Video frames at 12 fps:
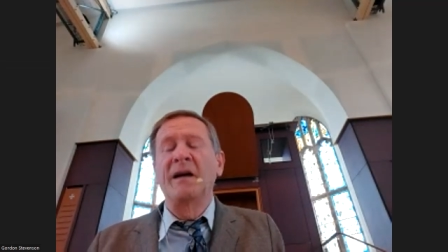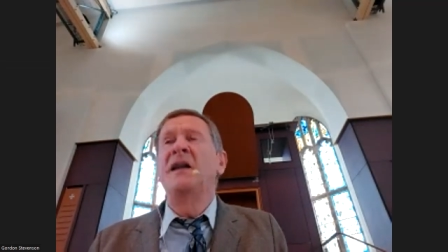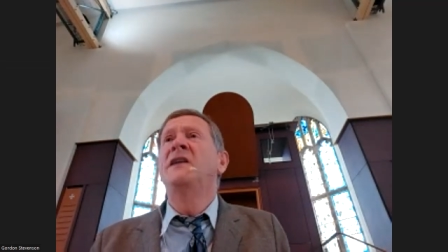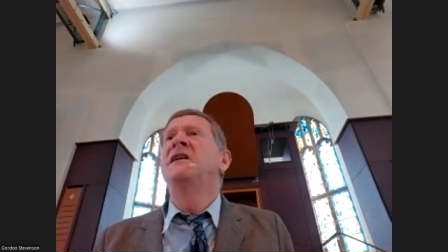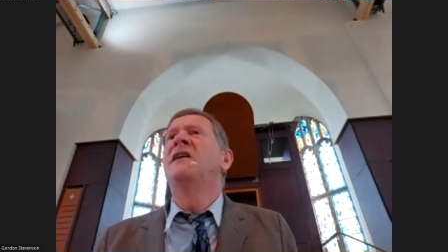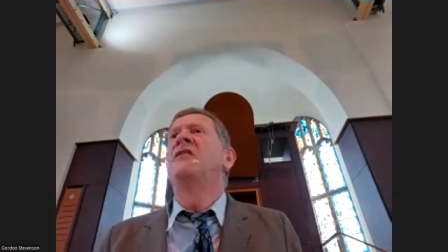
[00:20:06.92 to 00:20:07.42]

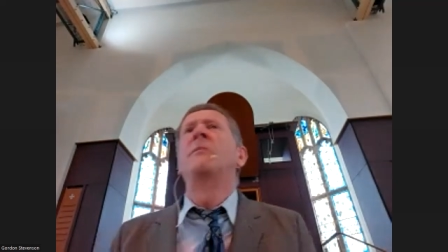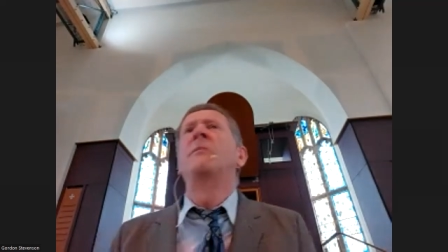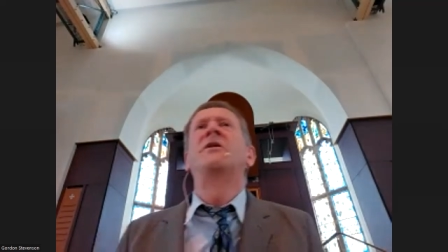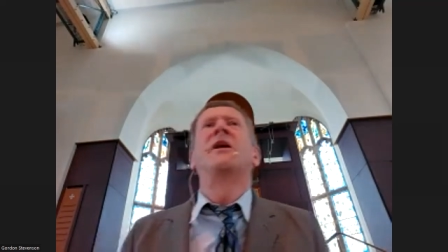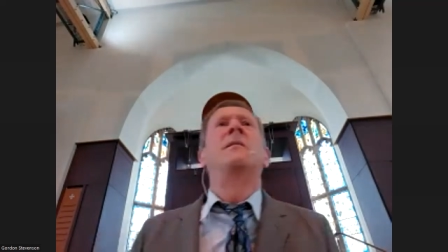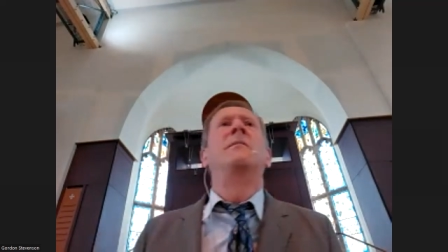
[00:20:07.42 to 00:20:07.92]
And indeed,
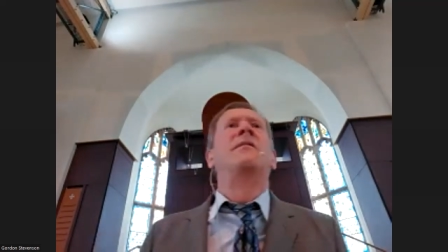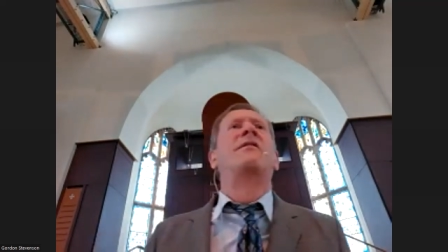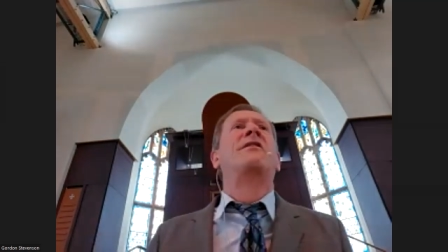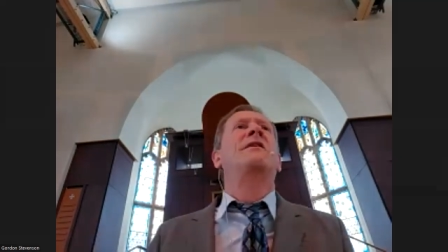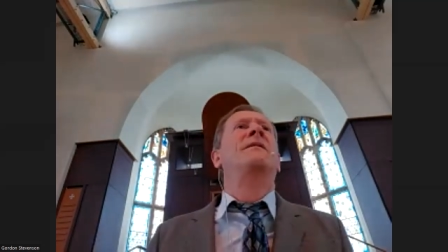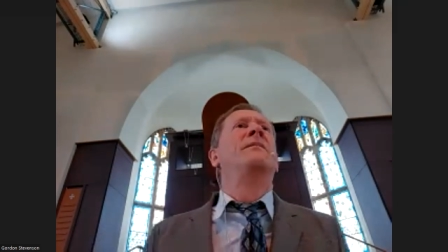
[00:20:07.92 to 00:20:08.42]

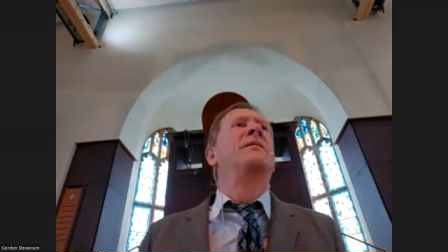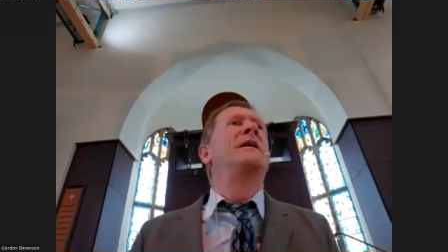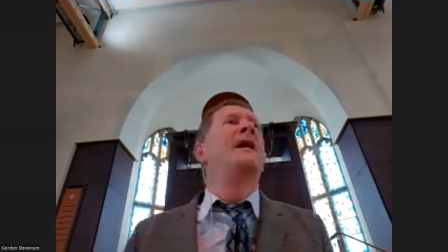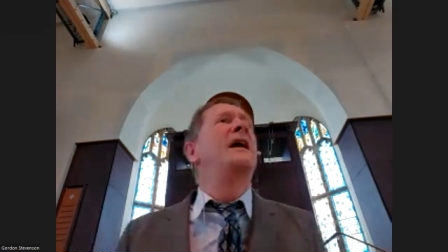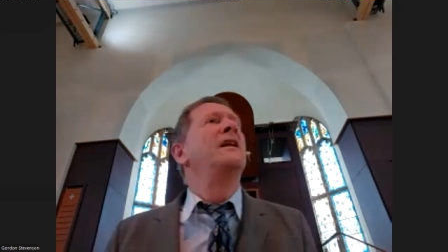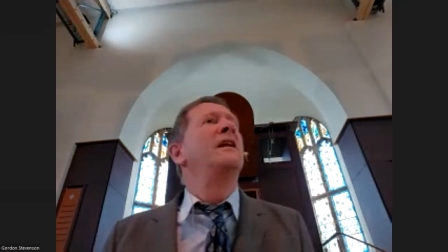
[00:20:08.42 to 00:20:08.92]
sometimes
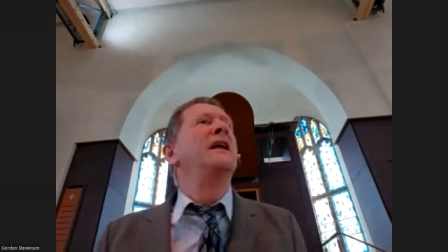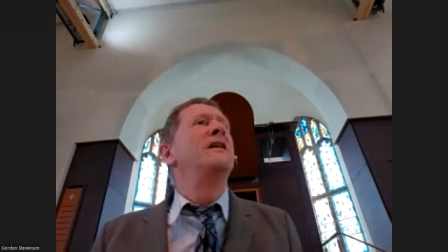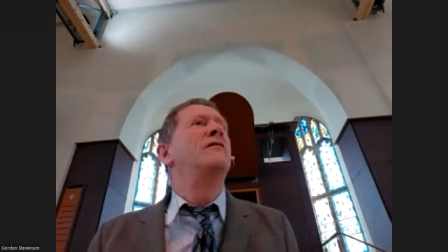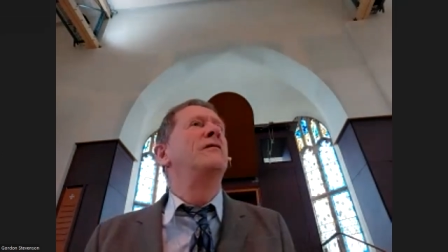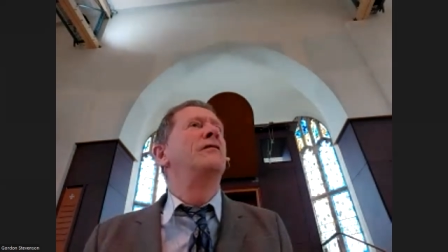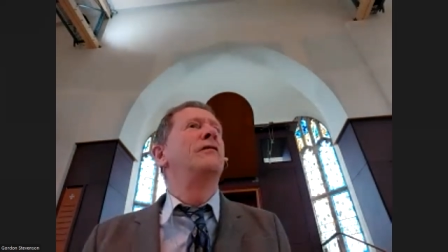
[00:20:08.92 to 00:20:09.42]
it can
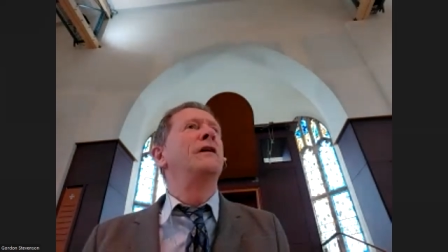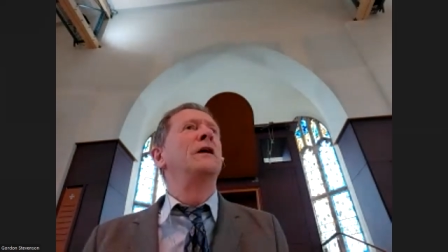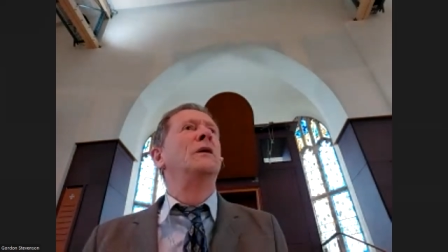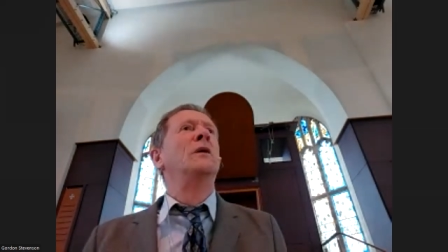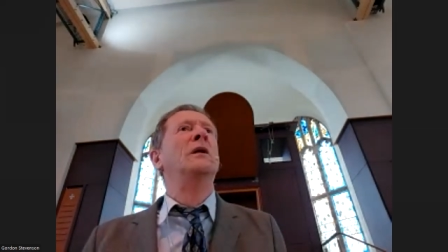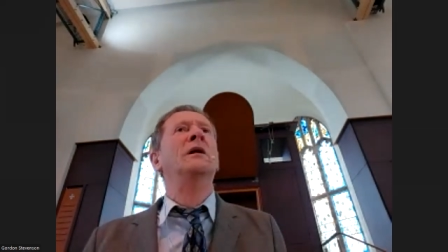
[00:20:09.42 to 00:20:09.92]
even
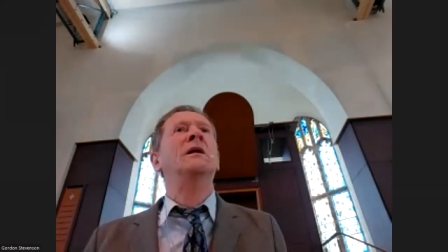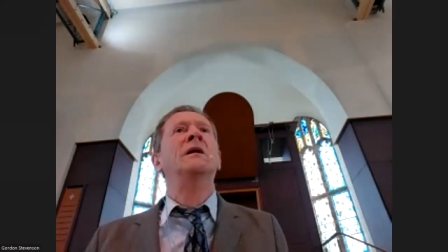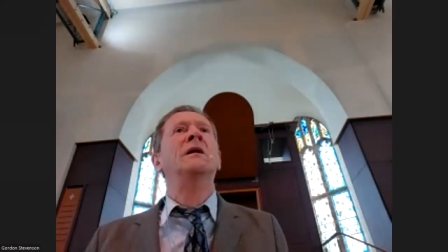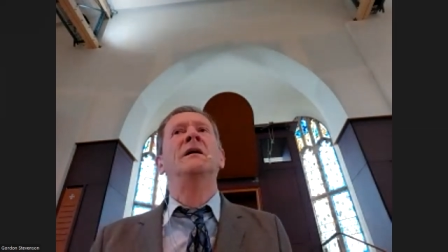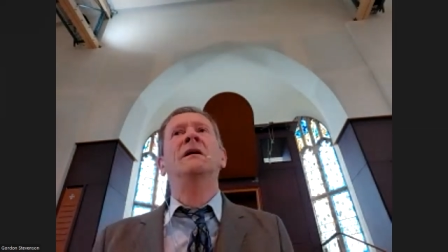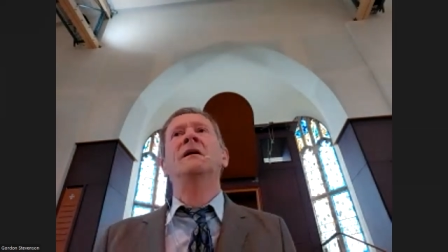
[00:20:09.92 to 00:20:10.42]
feel
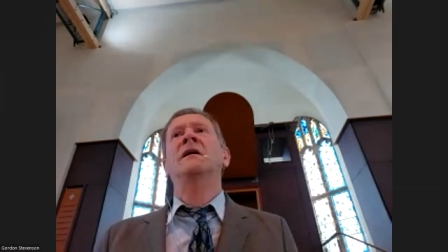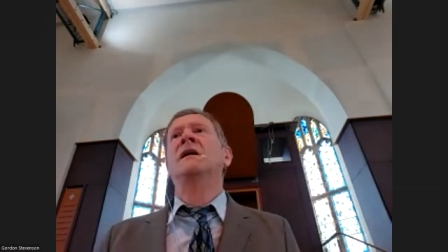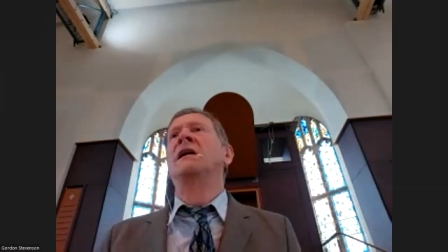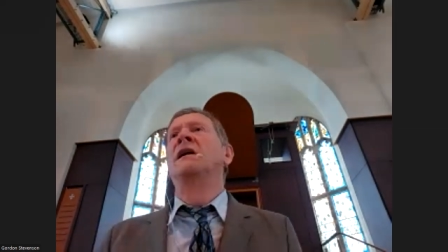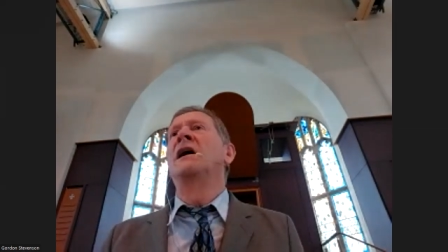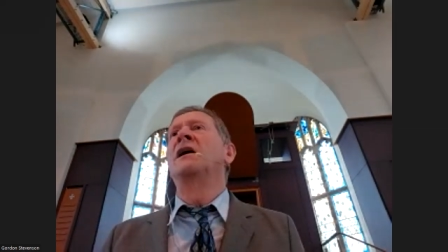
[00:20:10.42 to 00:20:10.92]

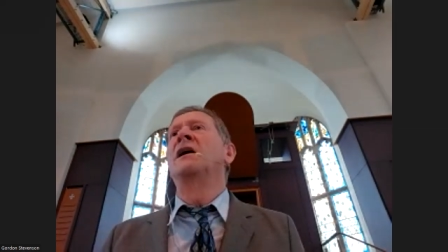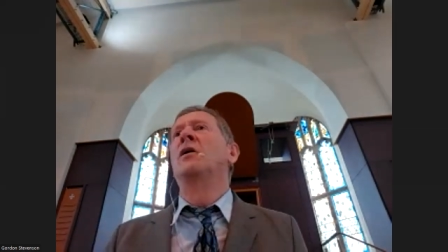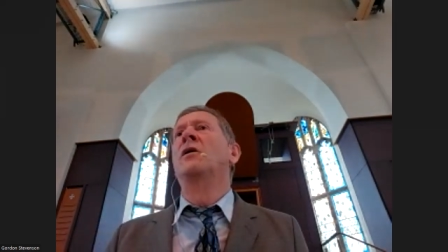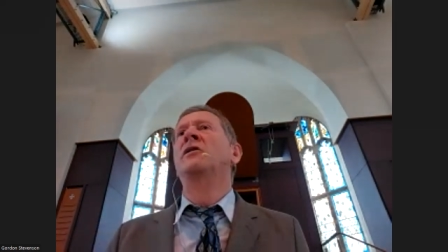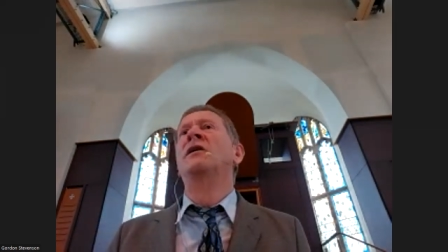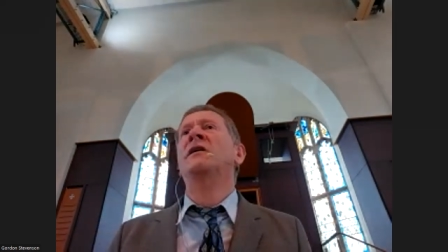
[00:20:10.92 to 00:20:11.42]
like
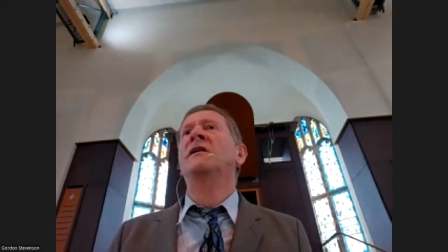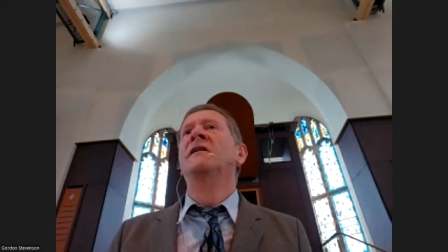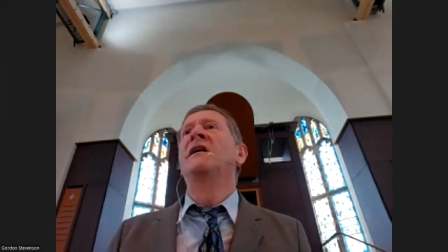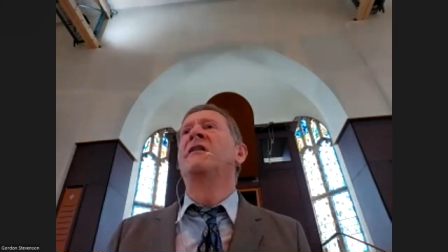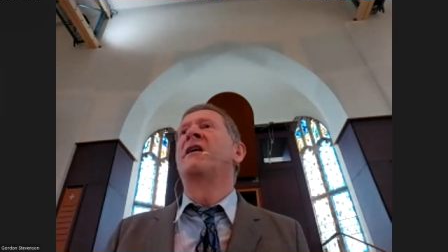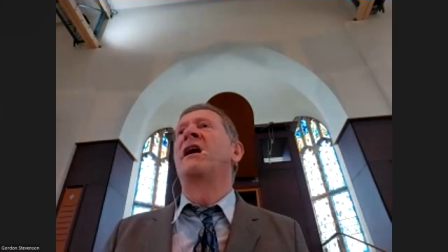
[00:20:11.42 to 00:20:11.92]
God
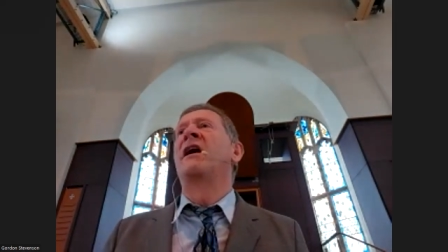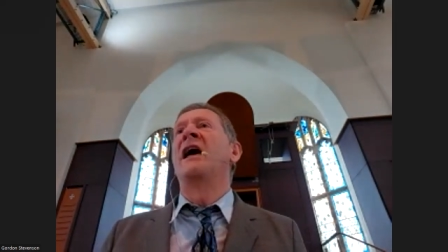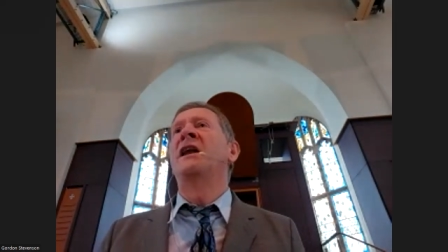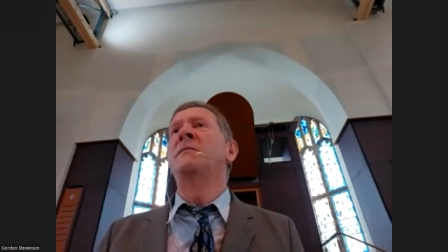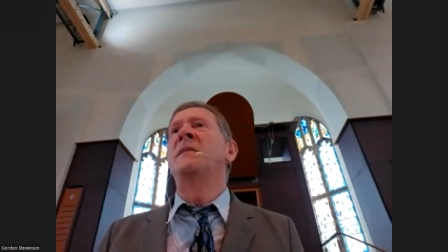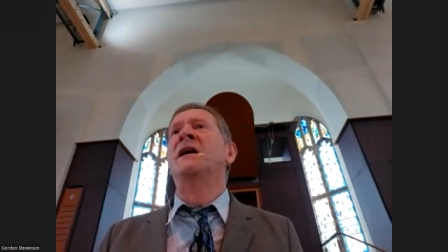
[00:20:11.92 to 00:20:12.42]
is our
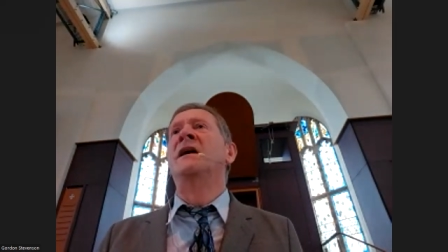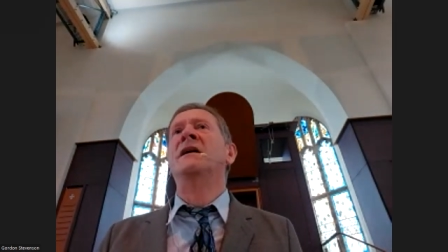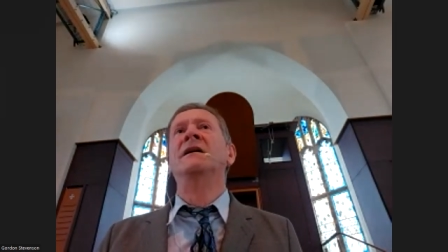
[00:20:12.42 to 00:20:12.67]
enemy.